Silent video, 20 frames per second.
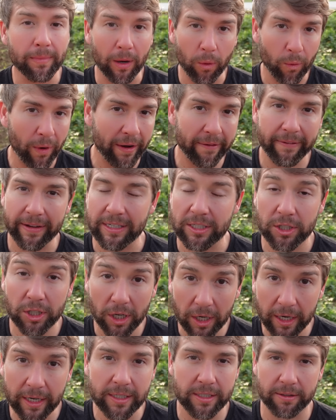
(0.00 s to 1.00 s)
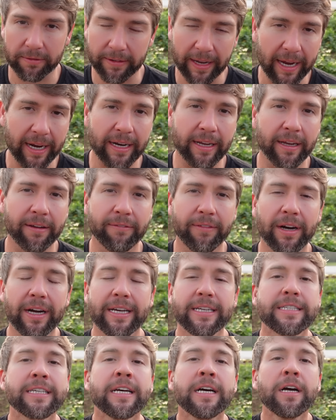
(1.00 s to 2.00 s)
My wife has tons of canning
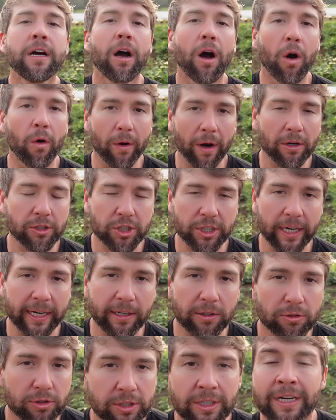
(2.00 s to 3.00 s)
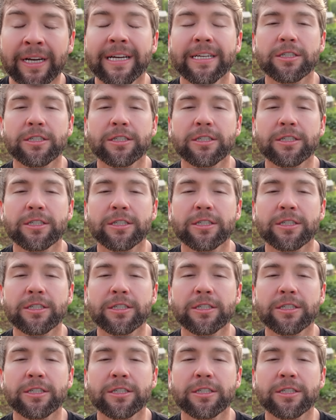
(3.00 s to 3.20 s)
advice on our channels.